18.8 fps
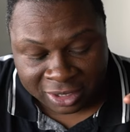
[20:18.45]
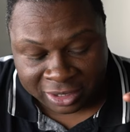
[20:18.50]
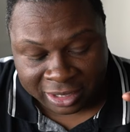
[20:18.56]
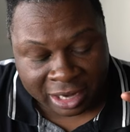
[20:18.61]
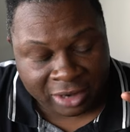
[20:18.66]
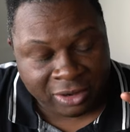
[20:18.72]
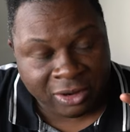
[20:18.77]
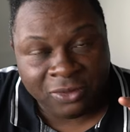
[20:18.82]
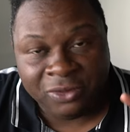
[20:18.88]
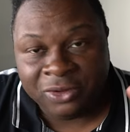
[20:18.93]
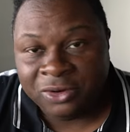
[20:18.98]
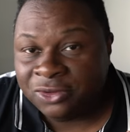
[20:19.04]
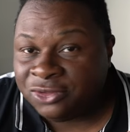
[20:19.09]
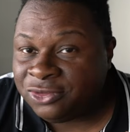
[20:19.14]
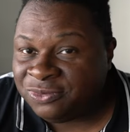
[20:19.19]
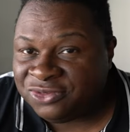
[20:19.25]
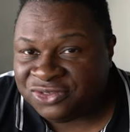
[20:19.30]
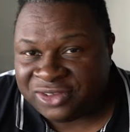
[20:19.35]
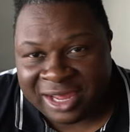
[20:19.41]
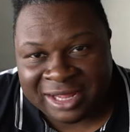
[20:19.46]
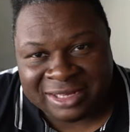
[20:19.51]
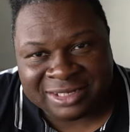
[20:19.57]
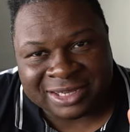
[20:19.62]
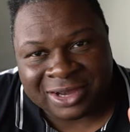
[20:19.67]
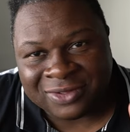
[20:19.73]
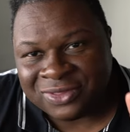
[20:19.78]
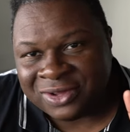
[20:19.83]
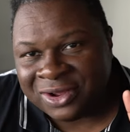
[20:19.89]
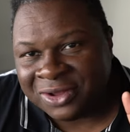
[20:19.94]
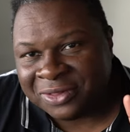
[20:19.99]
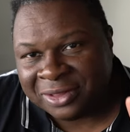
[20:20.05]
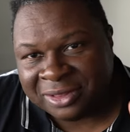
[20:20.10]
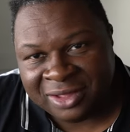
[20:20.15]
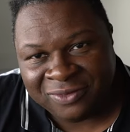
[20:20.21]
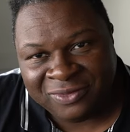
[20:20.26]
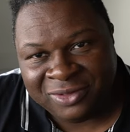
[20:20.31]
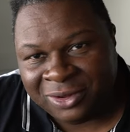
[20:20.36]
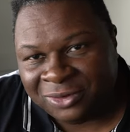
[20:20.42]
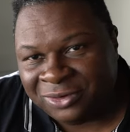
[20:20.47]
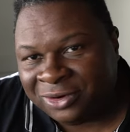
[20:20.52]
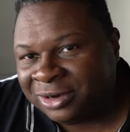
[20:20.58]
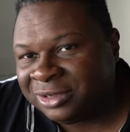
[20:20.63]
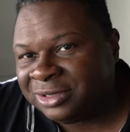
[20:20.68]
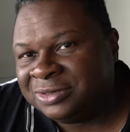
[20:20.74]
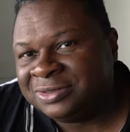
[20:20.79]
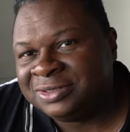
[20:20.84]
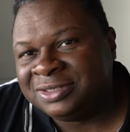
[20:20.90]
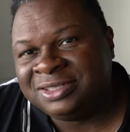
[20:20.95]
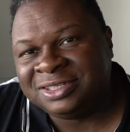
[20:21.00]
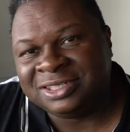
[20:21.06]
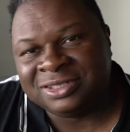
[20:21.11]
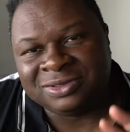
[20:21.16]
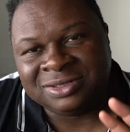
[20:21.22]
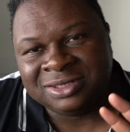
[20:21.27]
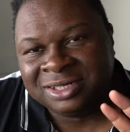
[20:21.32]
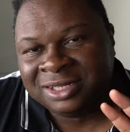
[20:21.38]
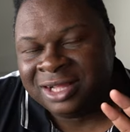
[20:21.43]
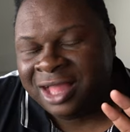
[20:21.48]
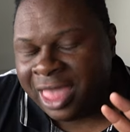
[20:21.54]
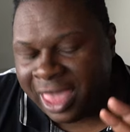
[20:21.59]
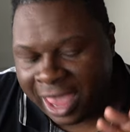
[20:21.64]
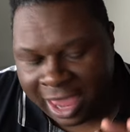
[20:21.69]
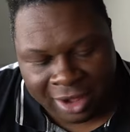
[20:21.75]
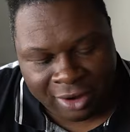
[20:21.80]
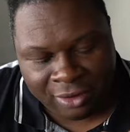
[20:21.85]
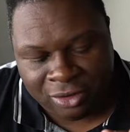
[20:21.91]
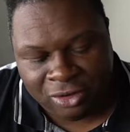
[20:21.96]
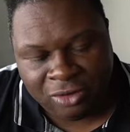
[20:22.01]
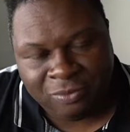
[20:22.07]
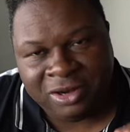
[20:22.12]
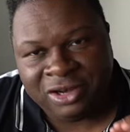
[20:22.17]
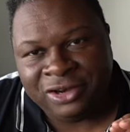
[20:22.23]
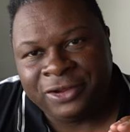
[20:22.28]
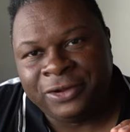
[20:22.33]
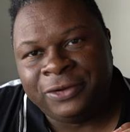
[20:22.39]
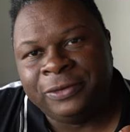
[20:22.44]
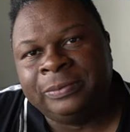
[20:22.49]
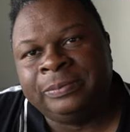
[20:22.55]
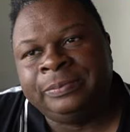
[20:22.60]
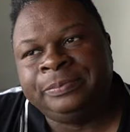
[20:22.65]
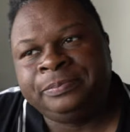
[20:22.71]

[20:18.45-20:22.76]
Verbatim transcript: Now I know there are some stands out there that love the old Narcoossee's and hitting on the menu.